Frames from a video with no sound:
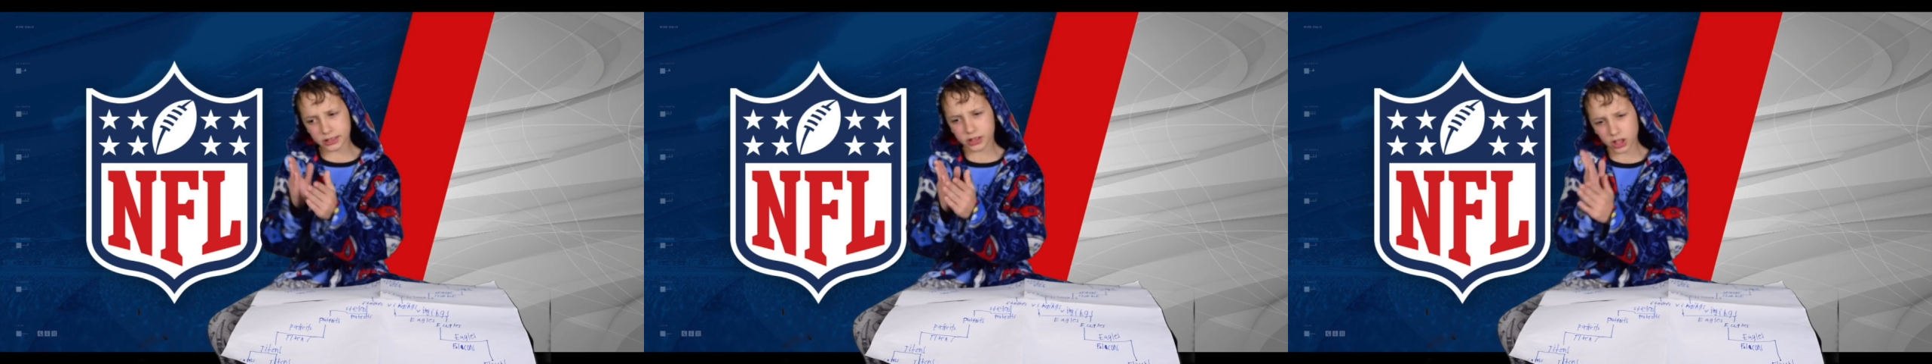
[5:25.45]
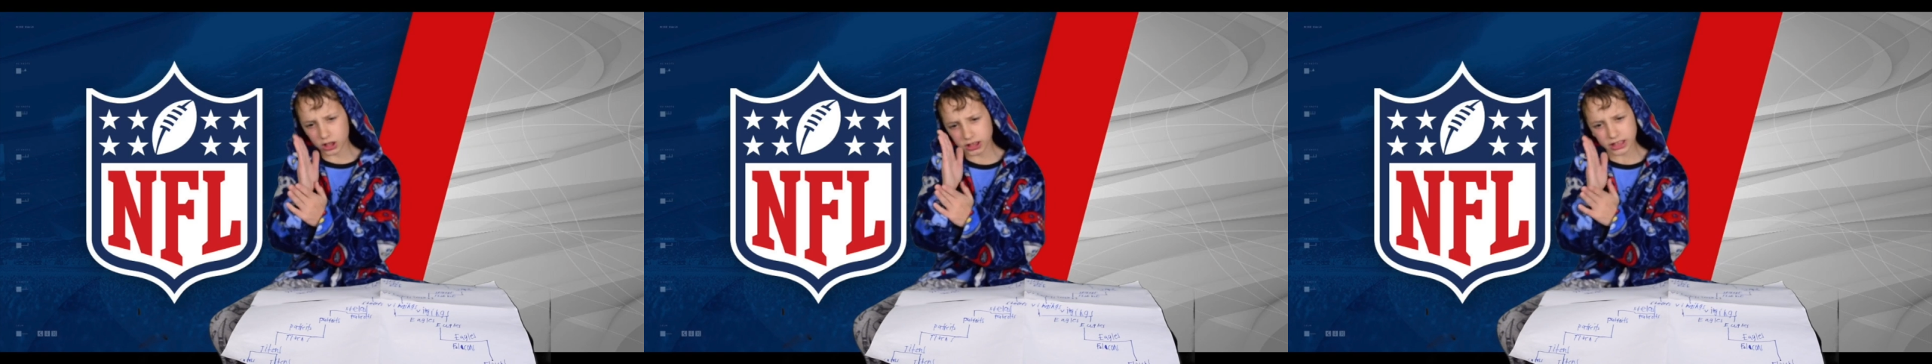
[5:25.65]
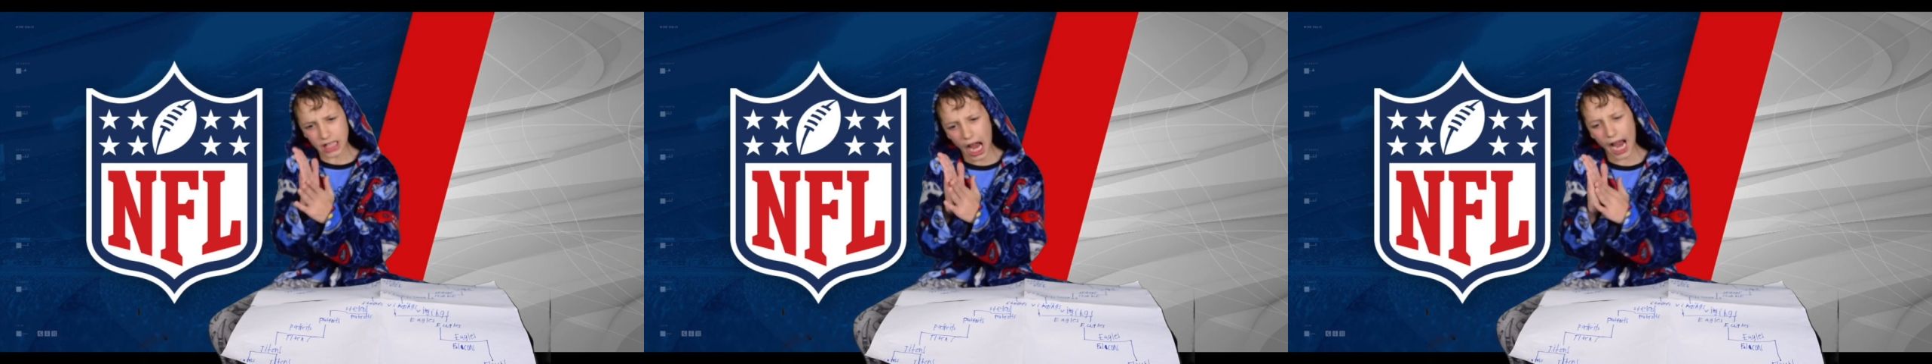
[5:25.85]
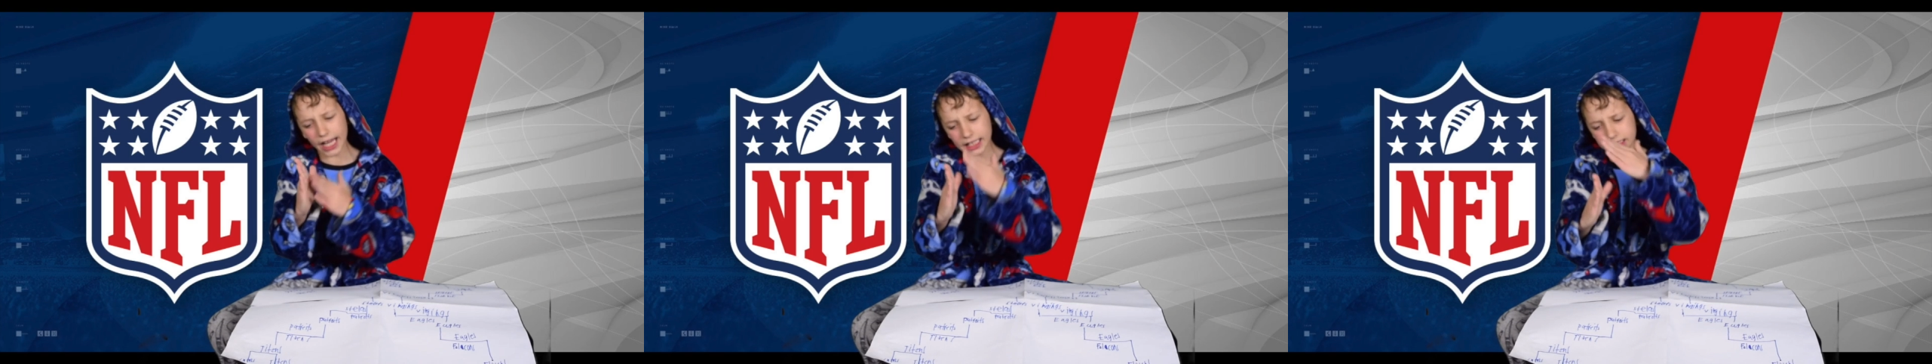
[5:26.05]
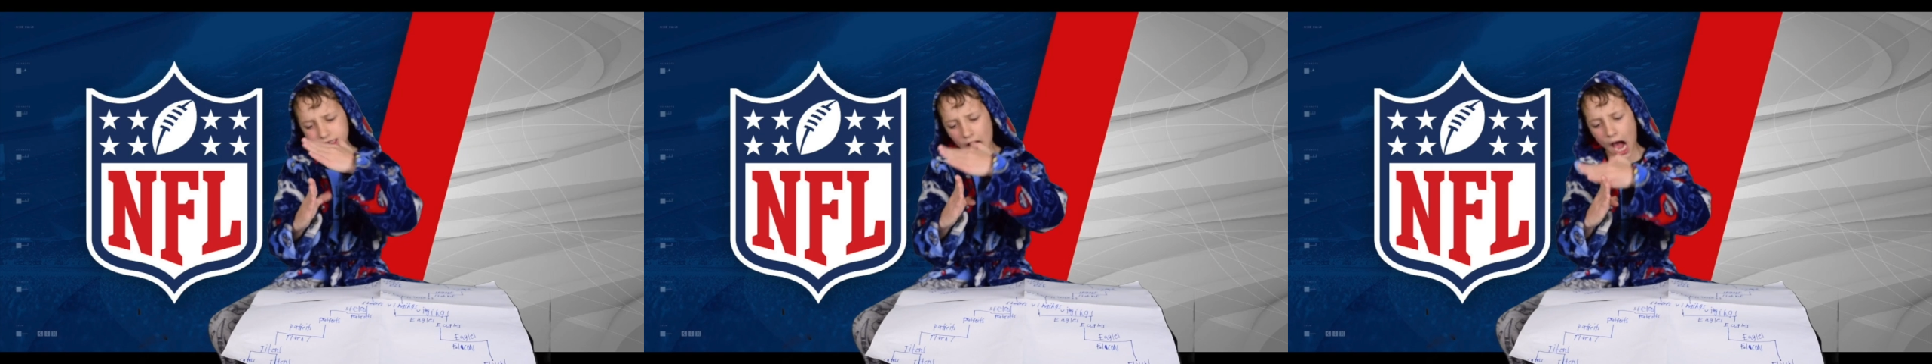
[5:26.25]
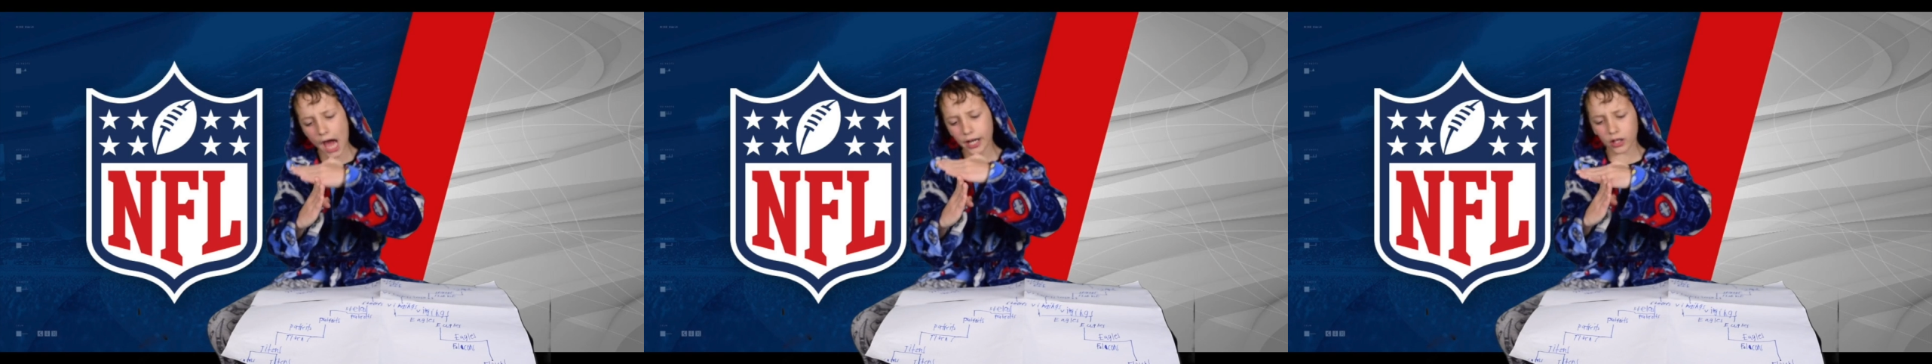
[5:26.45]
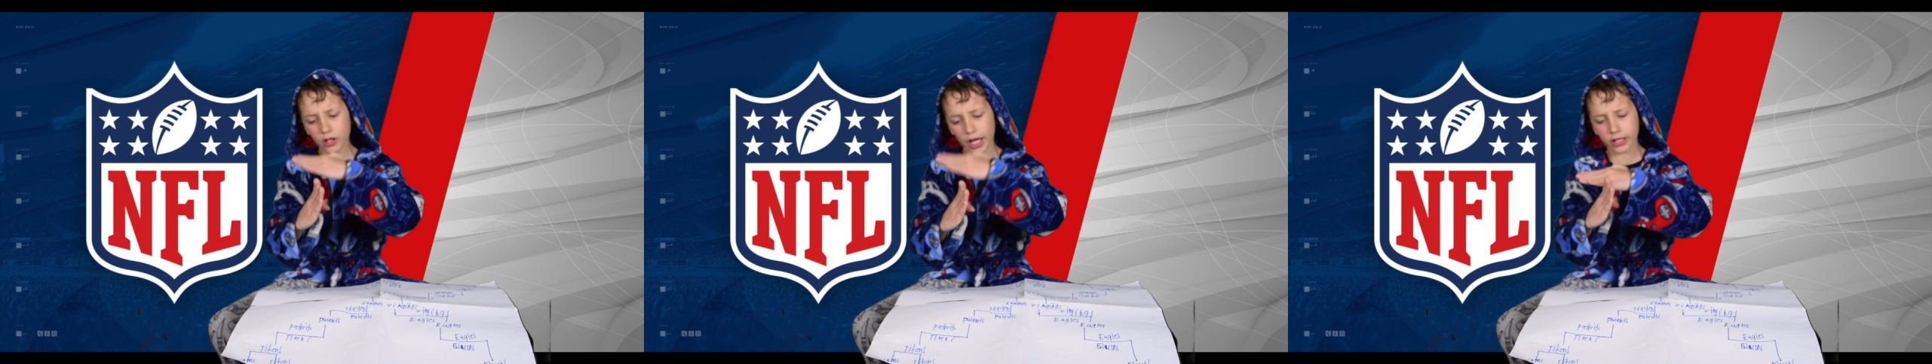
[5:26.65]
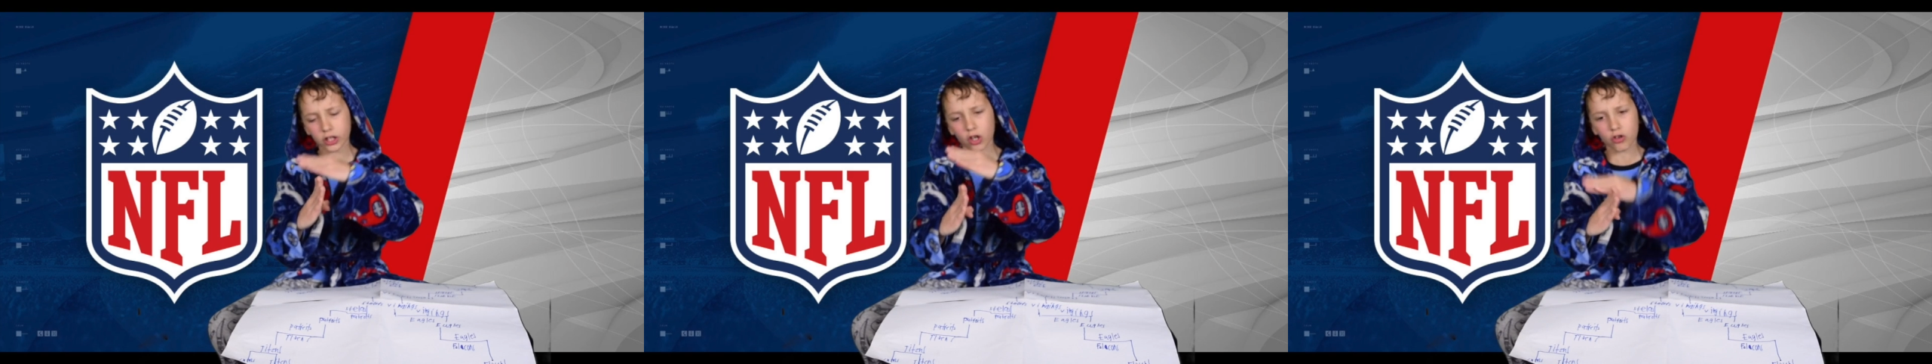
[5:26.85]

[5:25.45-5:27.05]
Their sign is kind of like the